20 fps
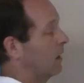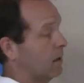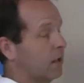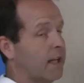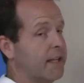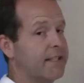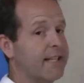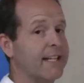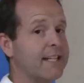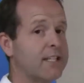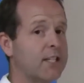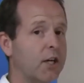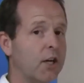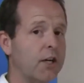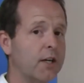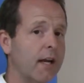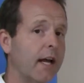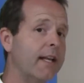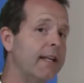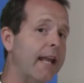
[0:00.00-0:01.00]
Let's
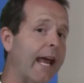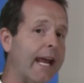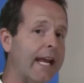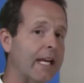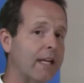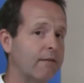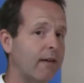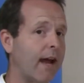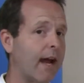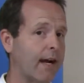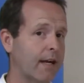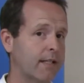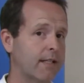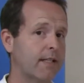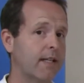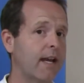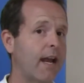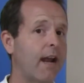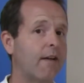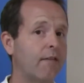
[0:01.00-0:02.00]
insert a negative
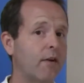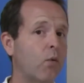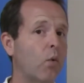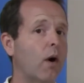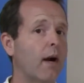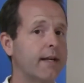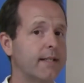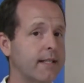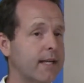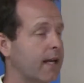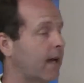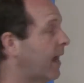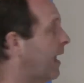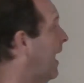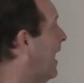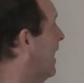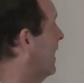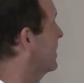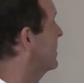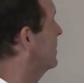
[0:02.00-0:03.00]
x everywhere I see an
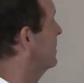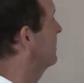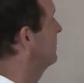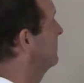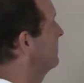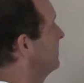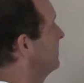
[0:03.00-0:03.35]
x.